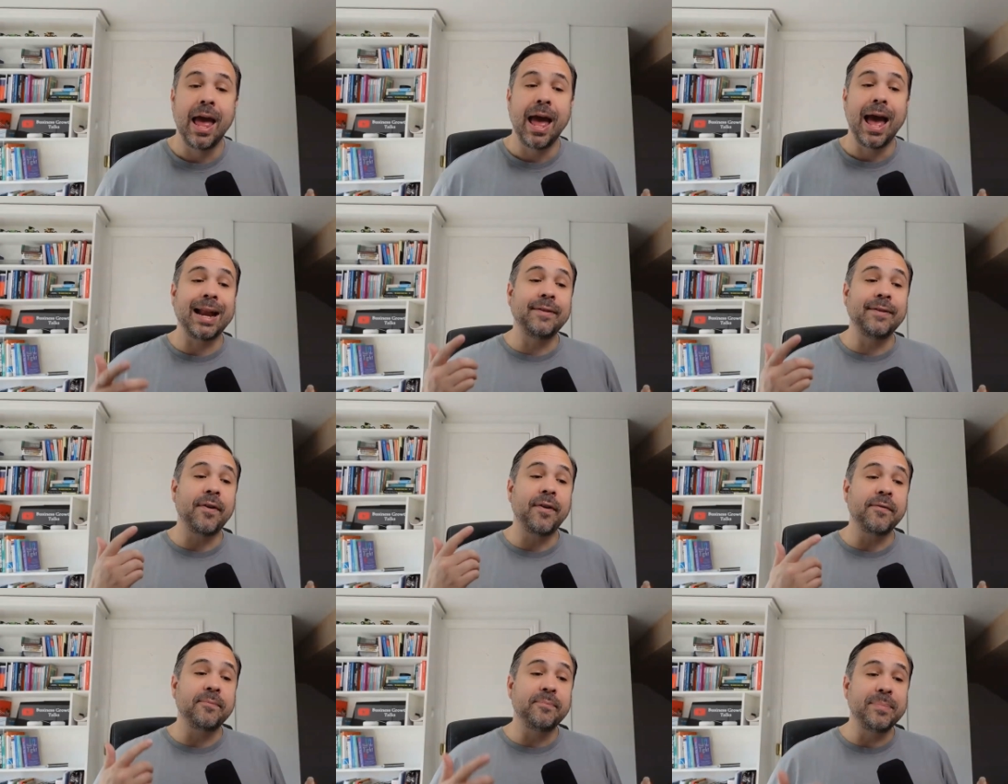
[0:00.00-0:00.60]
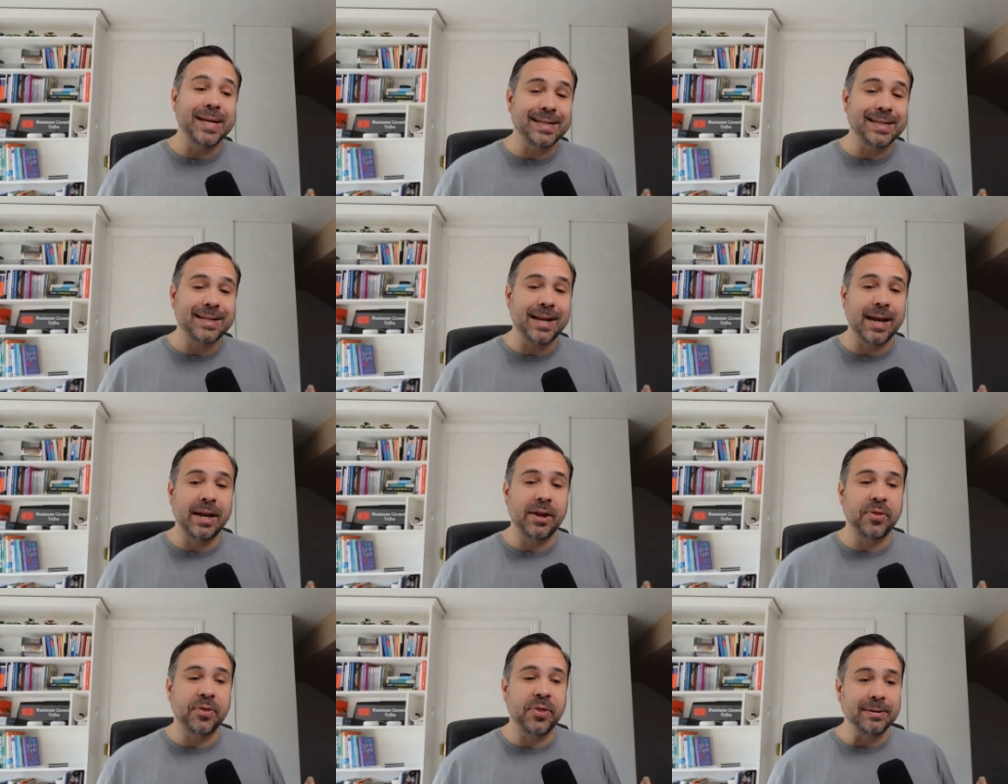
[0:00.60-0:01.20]
And if I've missed
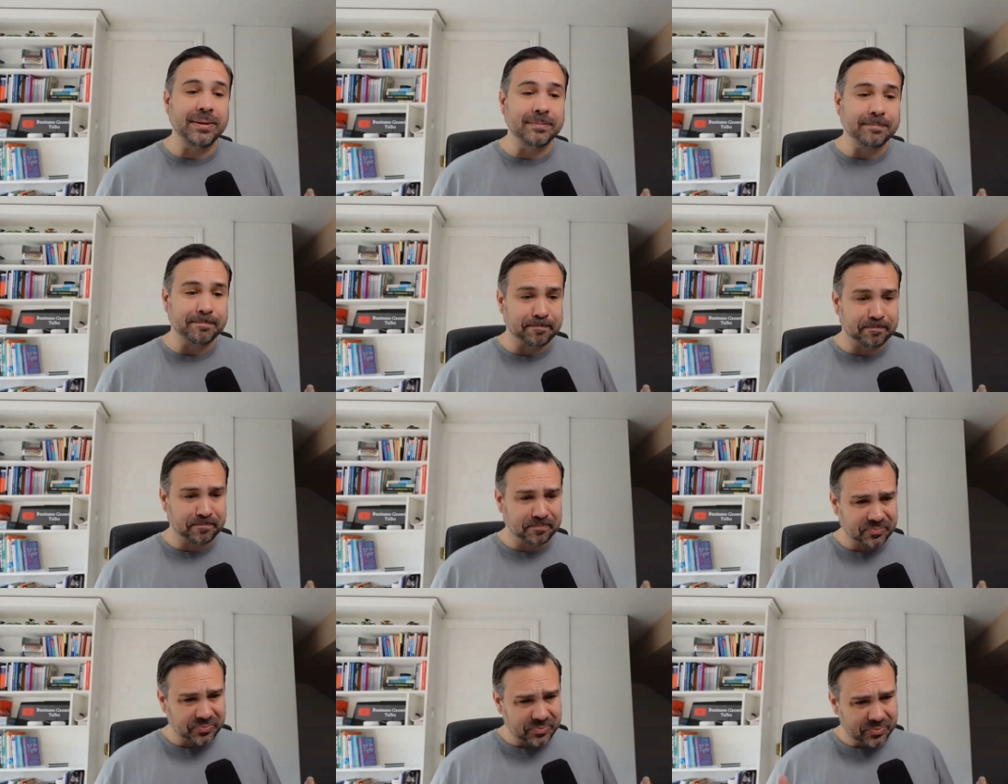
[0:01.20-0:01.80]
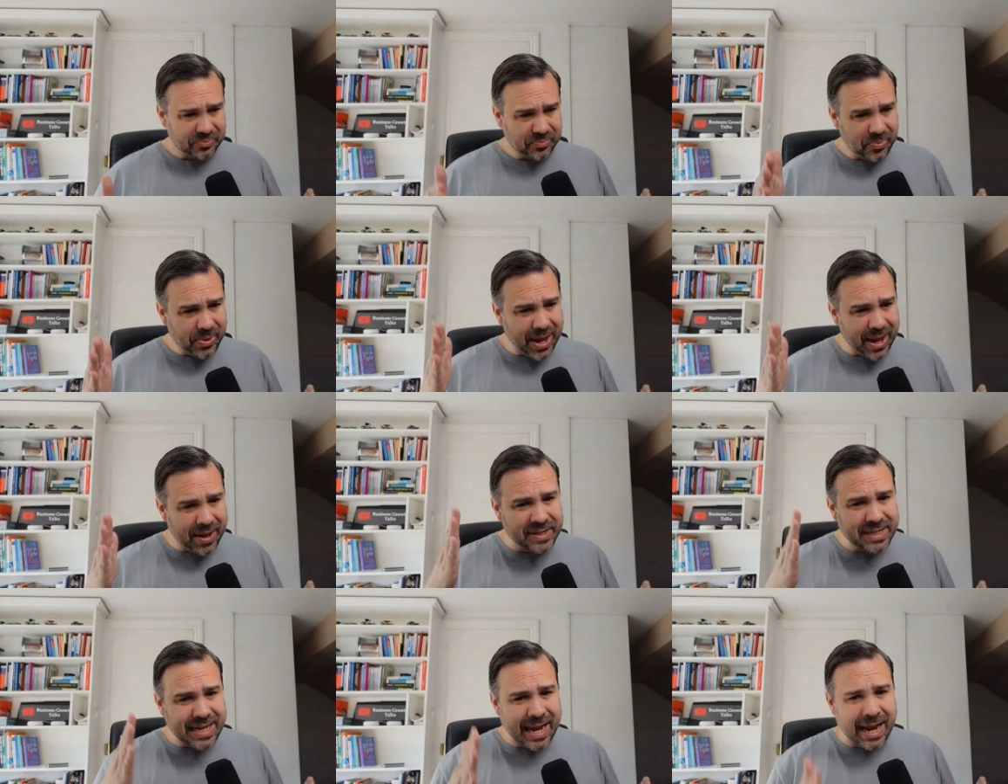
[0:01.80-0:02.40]
anything,
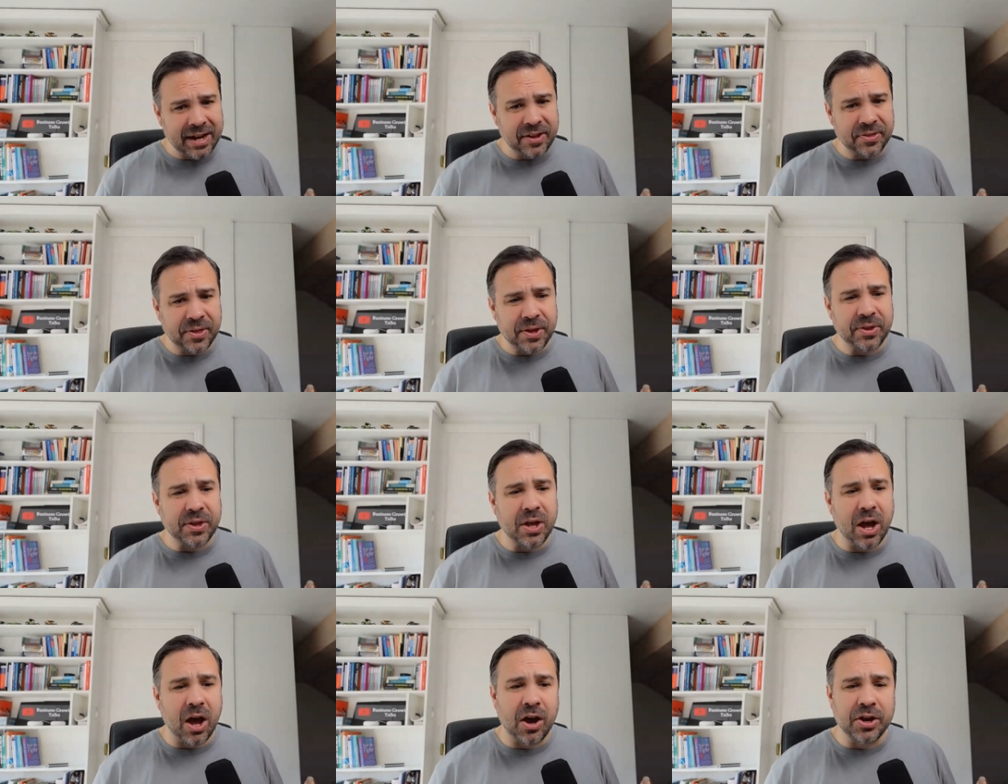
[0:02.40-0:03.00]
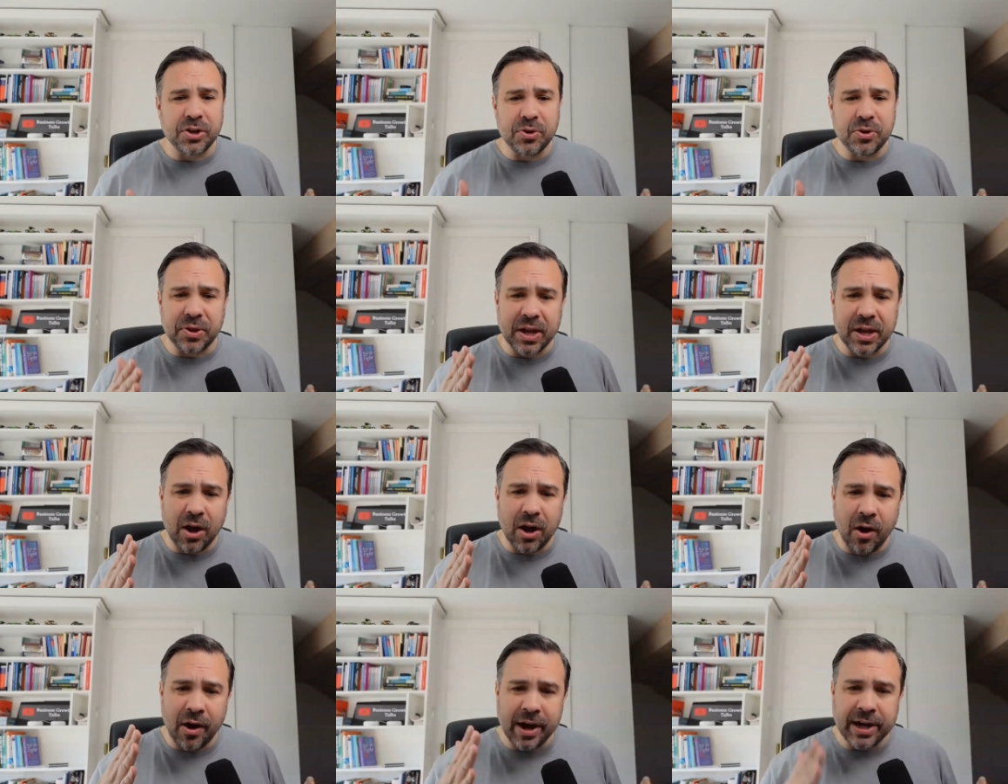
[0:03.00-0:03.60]
if there's anything that you
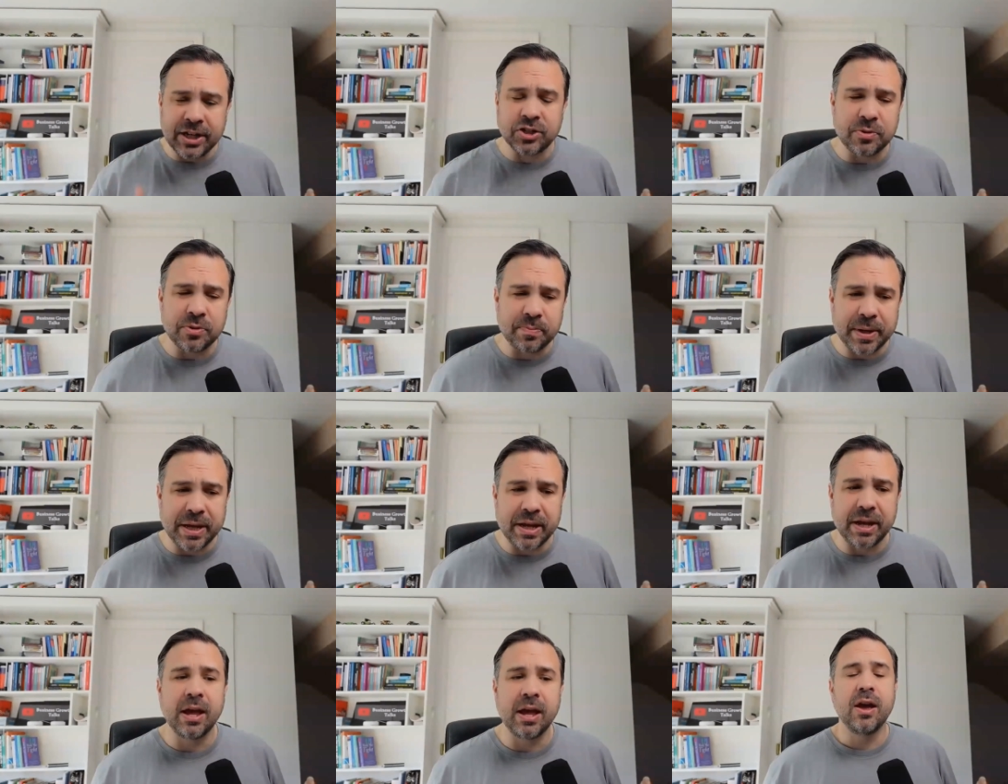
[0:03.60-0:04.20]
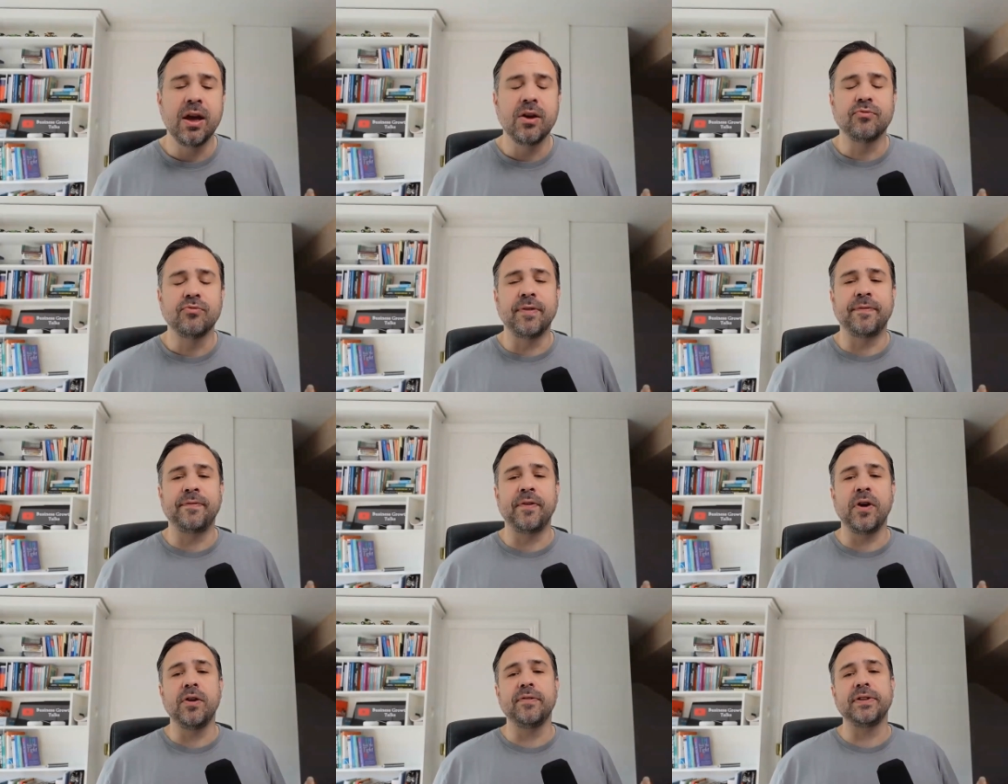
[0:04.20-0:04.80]
think I should be
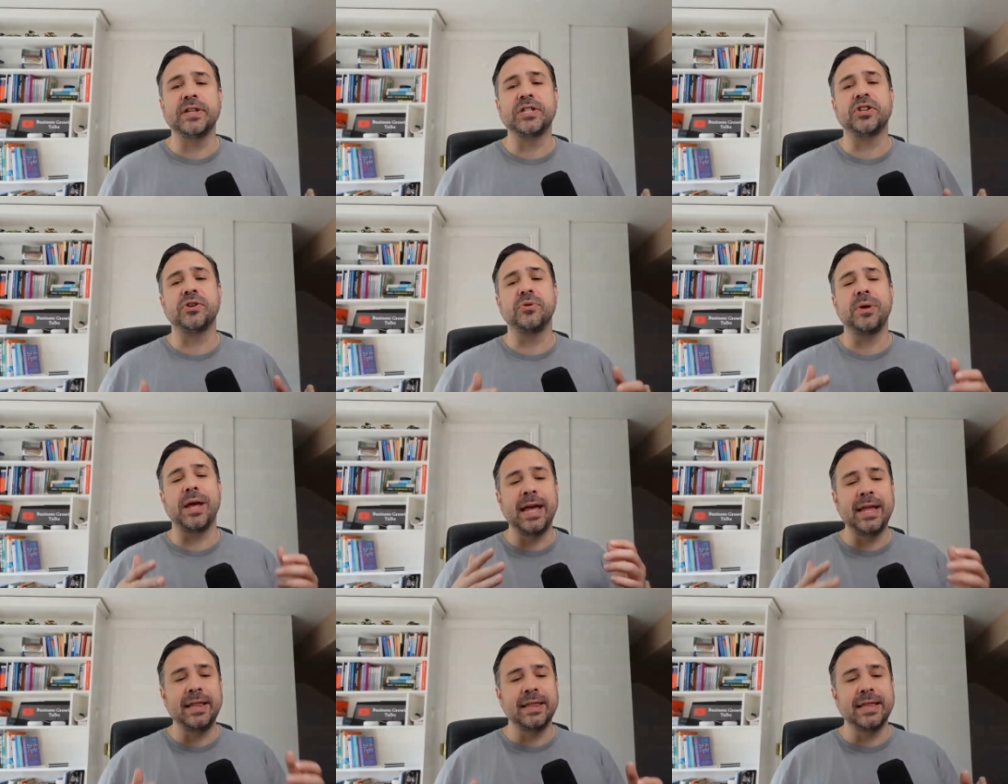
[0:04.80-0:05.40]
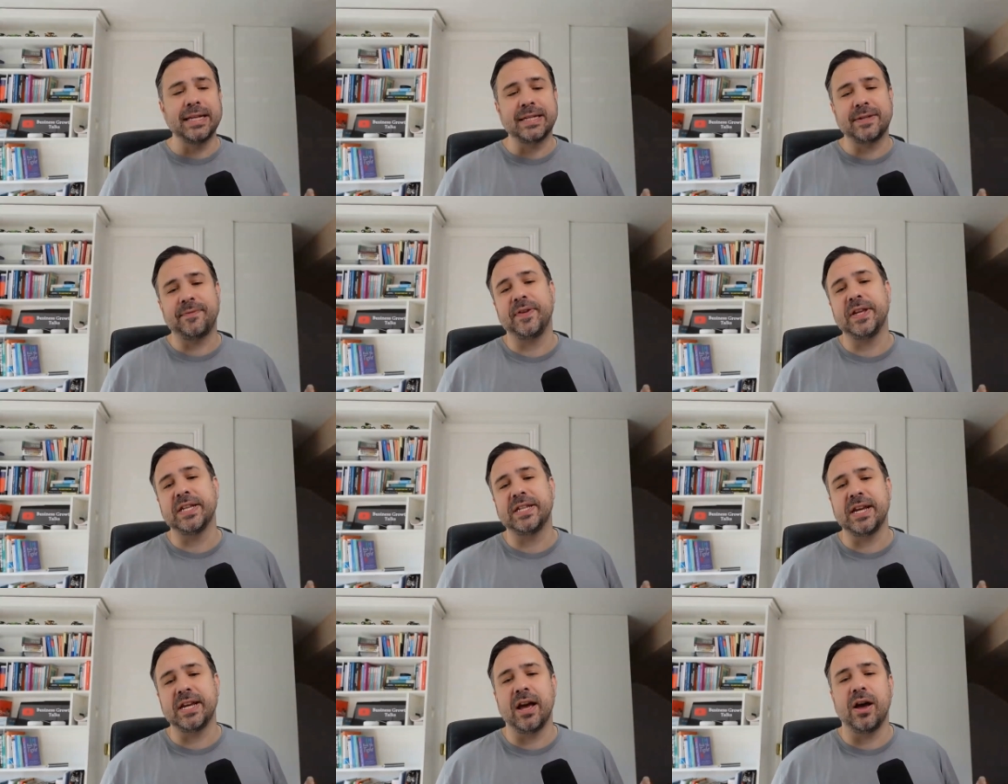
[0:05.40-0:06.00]
referring to in this
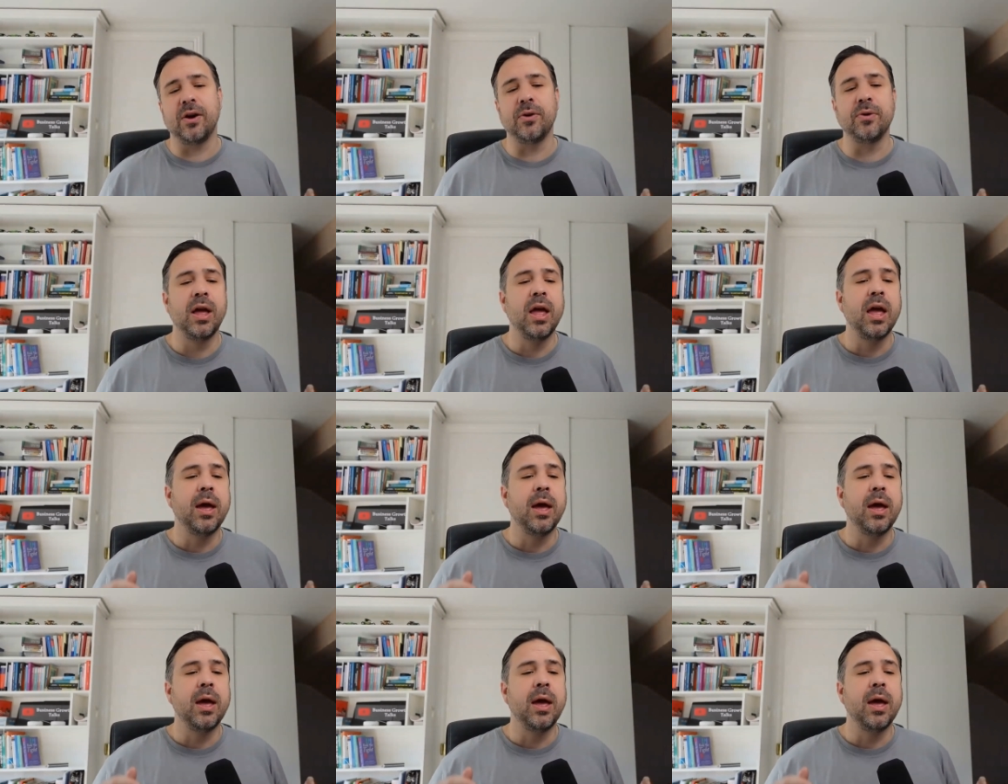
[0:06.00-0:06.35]
video,